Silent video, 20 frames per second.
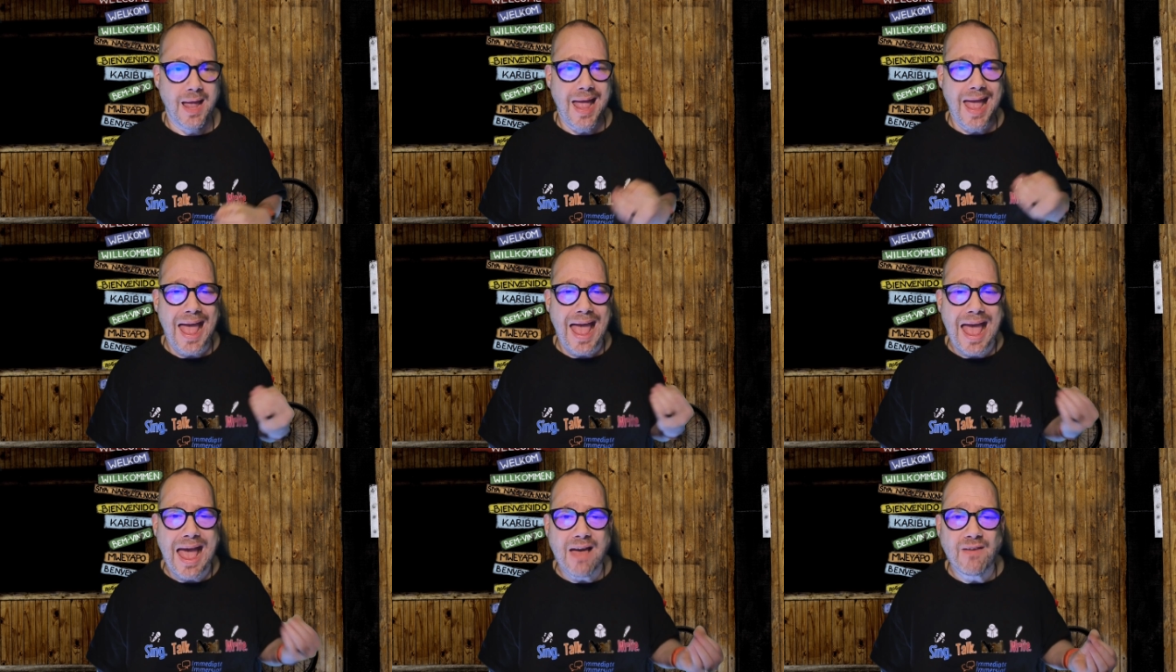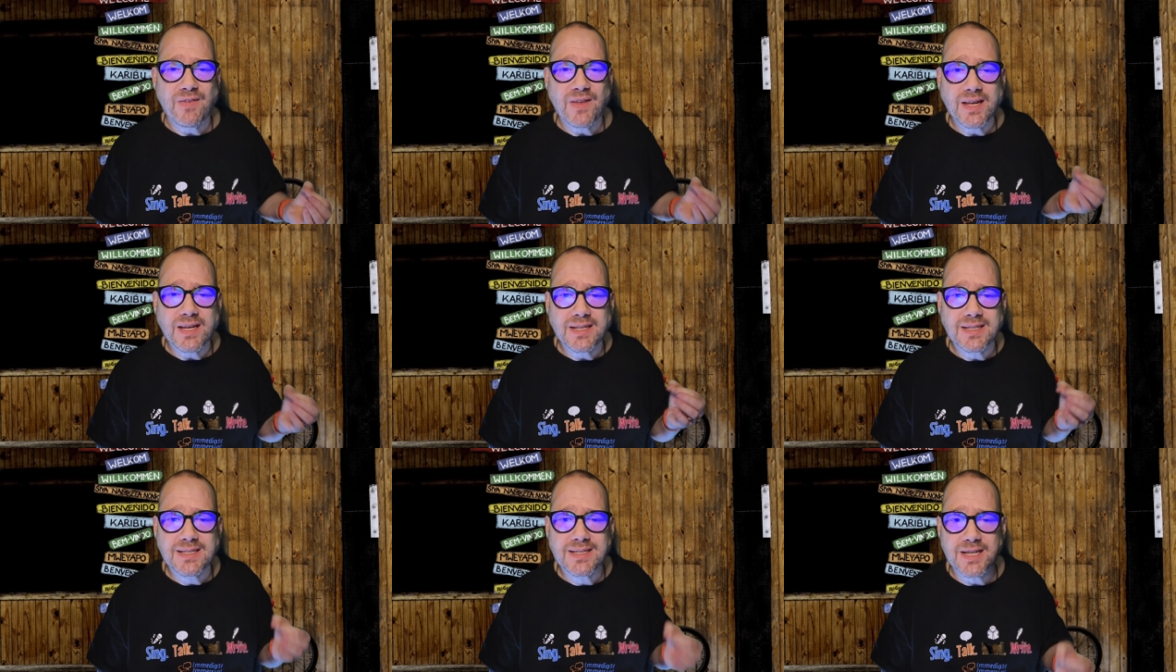having
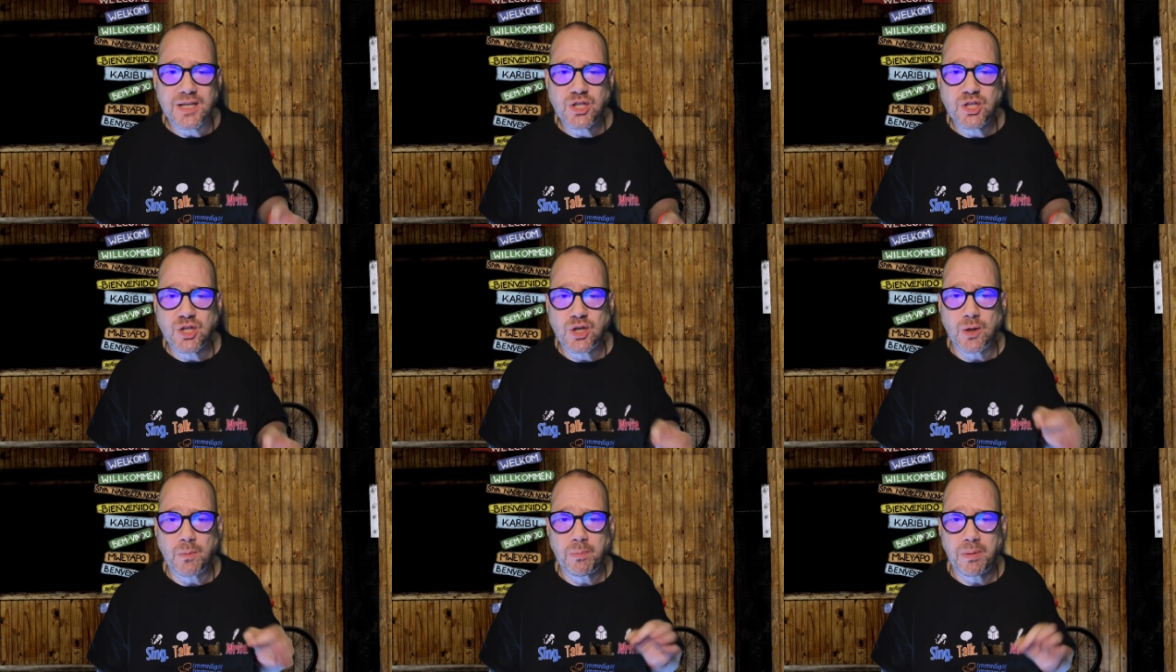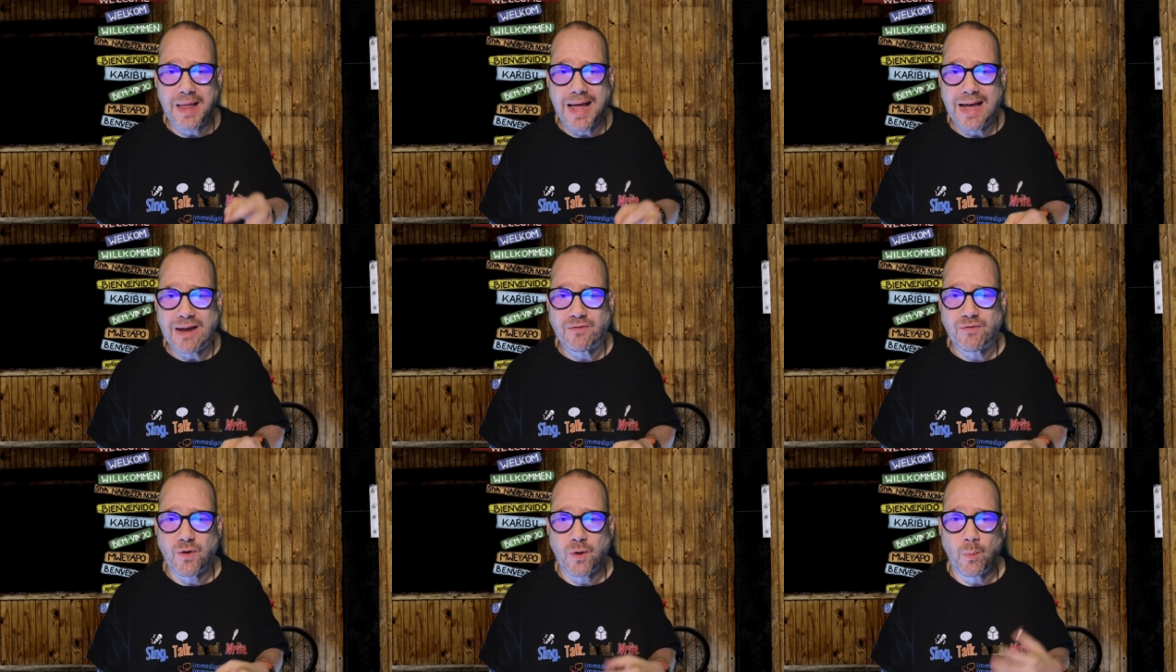a digital
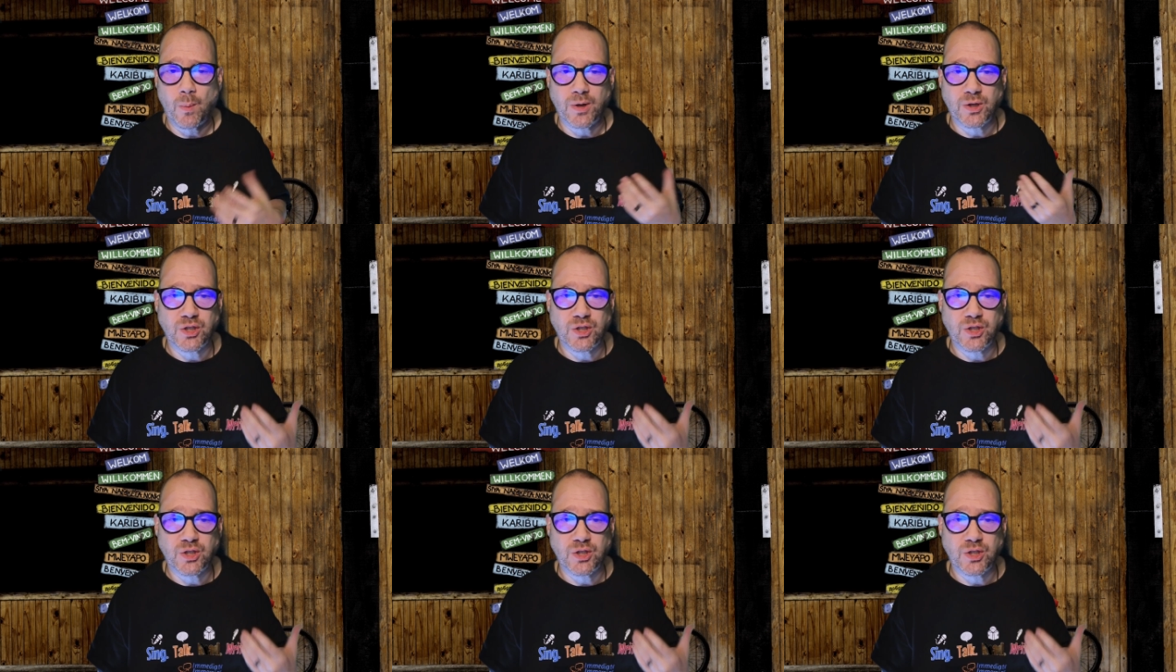platform where